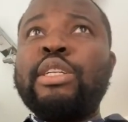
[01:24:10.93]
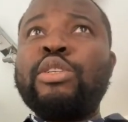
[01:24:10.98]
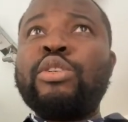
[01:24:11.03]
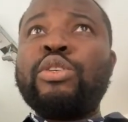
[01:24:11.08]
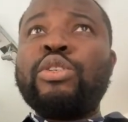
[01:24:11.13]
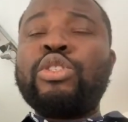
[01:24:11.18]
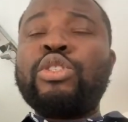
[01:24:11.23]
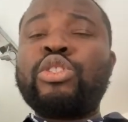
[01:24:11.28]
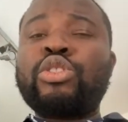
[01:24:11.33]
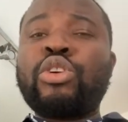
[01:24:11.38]

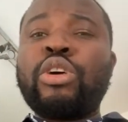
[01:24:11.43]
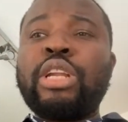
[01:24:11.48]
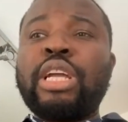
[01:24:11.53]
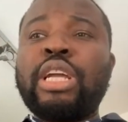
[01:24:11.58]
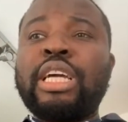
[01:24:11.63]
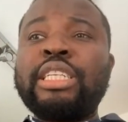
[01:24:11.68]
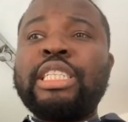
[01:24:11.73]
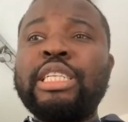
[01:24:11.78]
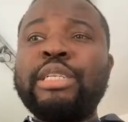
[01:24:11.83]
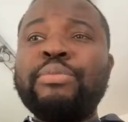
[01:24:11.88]

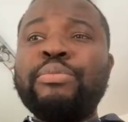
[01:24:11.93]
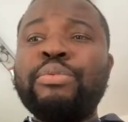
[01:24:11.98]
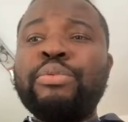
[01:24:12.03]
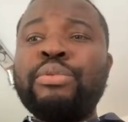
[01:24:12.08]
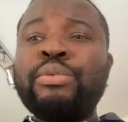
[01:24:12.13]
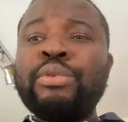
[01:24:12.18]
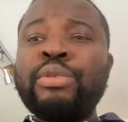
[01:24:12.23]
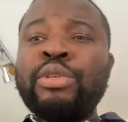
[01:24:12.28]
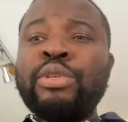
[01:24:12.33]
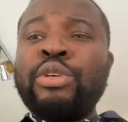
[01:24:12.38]
scholarship
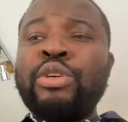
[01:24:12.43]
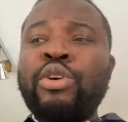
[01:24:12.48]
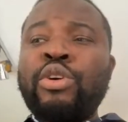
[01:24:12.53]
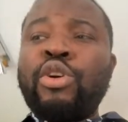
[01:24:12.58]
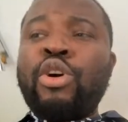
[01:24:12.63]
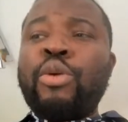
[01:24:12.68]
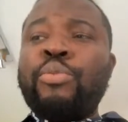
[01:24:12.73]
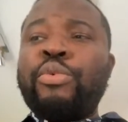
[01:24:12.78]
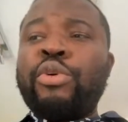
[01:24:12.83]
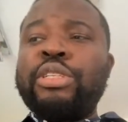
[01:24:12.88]

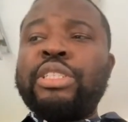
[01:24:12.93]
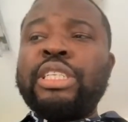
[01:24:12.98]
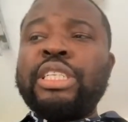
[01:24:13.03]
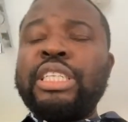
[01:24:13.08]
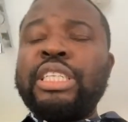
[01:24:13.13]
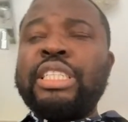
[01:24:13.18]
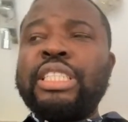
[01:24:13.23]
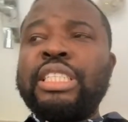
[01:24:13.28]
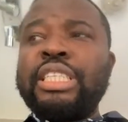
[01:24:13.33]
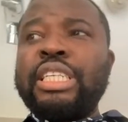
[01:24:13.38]

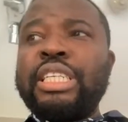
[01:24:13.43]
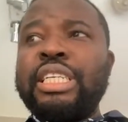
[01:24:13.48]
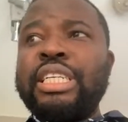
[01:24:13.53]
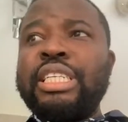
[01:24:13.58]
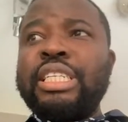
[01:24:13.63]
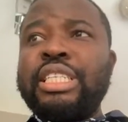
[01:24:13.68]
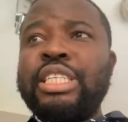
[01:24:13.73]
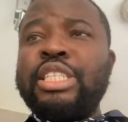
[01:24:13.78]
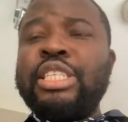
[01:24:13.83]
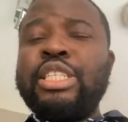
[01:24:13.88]

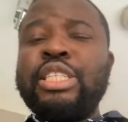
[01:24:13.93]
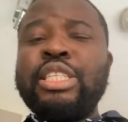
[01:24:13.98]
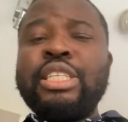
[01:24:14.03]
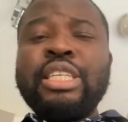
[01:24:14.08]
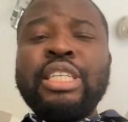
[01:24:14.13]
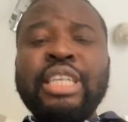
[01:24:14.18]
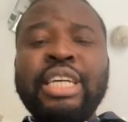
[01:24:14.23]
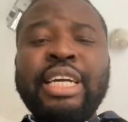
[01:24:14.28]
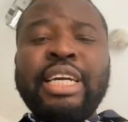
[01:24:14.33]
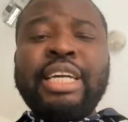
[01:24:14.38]
opportunities.
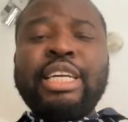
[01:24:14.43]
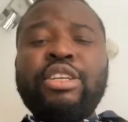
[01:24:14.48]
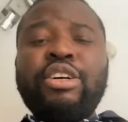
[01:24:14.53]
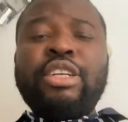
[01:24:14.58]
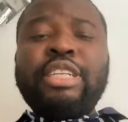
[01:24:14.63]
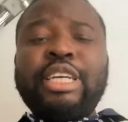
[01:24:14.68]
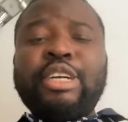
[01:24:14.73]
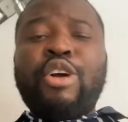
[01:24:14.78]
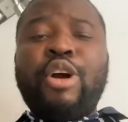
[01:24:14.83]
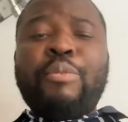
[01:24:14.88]

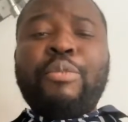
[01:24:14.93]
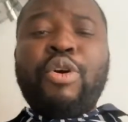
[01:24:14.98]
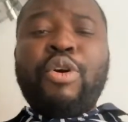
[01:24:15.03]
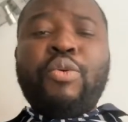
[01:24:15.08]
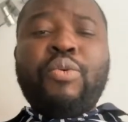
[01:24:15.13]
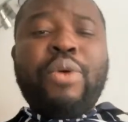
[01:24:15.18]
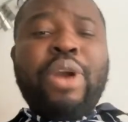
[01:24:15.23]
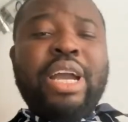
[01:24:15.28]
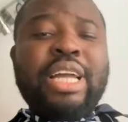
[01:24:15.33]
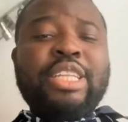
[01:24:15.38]
The
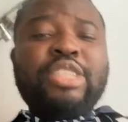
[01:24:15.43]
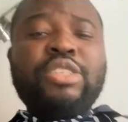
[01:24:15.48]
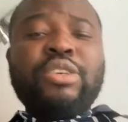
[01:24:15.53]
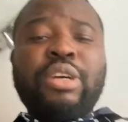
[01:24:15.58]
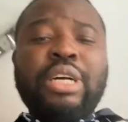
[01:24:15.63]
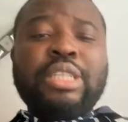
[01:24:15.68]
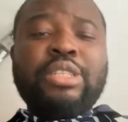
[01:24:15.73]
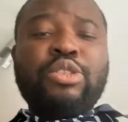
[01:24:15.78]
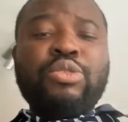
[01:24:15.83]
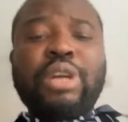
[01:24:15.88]
Commonwealth
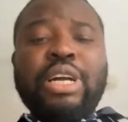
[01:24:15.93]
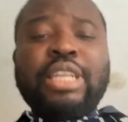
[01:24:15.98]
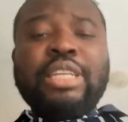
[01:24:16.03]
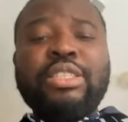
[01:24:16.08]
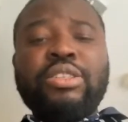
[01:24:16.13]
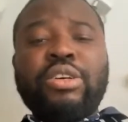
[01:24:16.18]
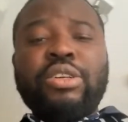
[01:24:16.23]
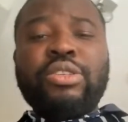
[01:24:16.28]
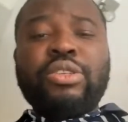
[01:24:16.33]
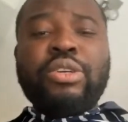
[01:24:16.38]
as well
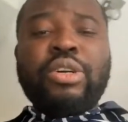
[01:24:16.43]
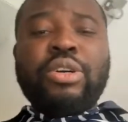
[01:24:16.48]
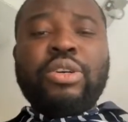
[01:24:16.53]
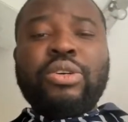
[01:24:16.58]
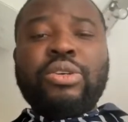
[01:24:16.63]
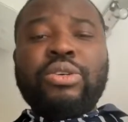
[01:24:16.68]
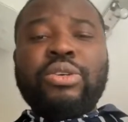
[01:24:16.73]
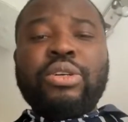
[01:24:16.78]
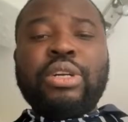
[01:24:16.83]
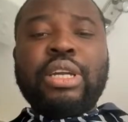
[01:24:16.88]
is
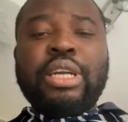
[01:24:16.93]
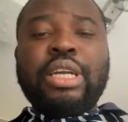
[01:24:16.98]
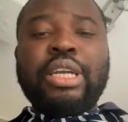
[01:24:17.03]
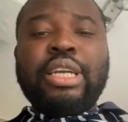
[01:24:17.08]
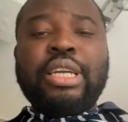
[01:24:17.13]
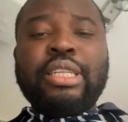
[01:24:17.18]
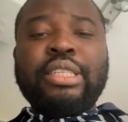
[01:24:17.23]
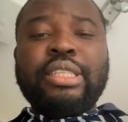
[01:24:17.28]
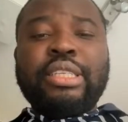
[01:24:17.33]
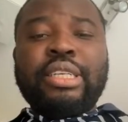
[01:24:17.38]
also
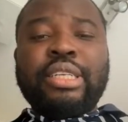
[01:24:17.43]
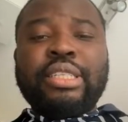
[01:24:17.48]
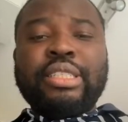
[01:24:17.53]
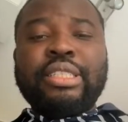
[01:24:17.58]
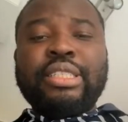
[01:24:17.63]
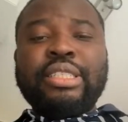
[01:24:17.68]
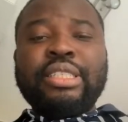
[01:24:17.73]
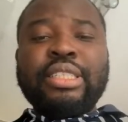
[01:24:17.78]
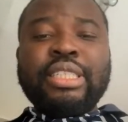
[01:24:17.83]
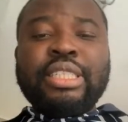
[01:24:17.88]
a thing,
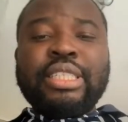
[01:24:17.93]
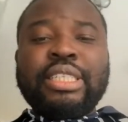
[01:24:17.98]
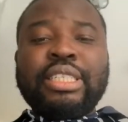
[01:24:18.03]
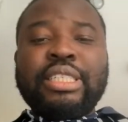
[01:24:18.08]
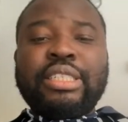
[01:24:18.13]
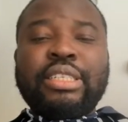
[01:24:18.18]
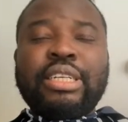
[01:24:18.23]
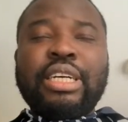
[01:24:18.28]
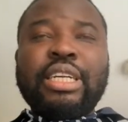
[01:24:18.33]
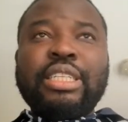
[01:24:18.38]

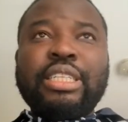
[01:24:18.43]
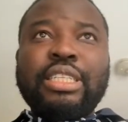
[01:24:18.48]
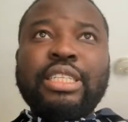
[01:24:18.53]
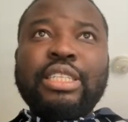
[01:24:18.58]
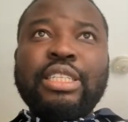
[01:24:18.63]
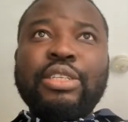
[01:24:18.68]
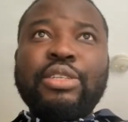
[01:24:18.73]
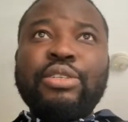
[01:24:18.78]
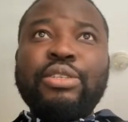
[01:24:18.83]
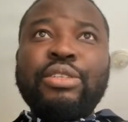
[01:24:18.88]
right?
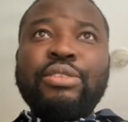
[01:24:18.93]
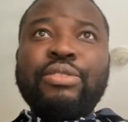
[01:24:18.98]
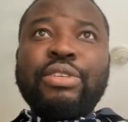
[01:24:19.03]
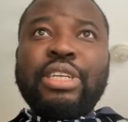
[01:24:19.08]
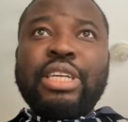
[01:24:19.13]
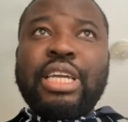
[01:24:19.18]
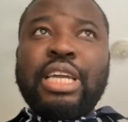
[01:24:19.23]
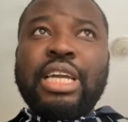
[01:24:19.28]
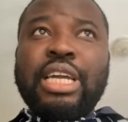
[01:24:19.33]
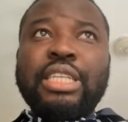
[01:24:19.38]
You
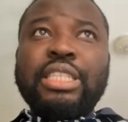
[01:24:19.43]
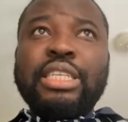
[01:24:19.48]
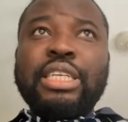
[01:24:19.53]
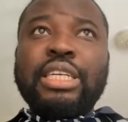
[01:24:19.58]
even get,